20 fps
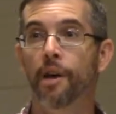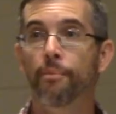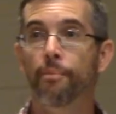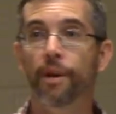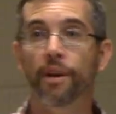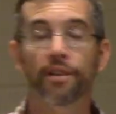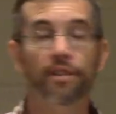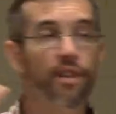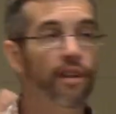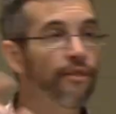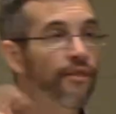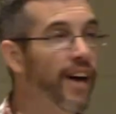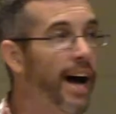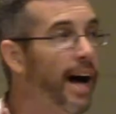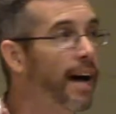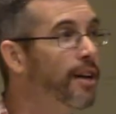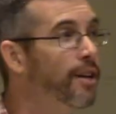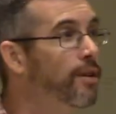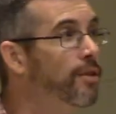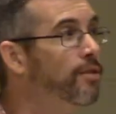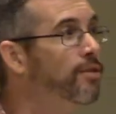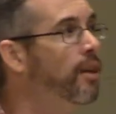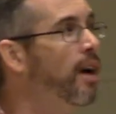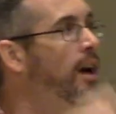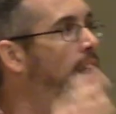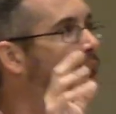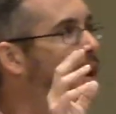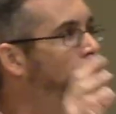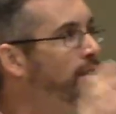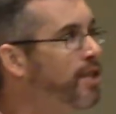because the values
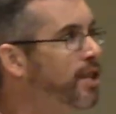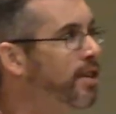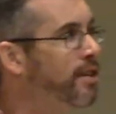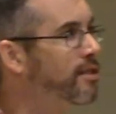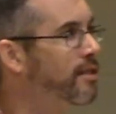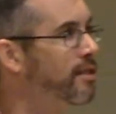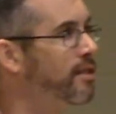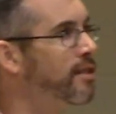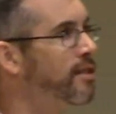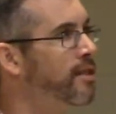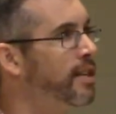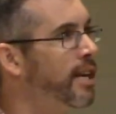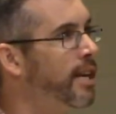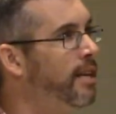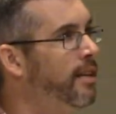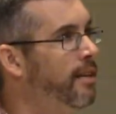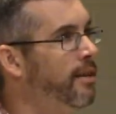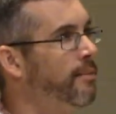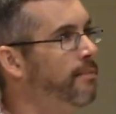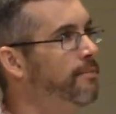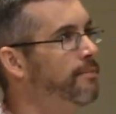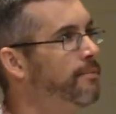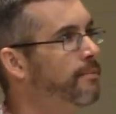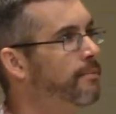of Jesus' kingdom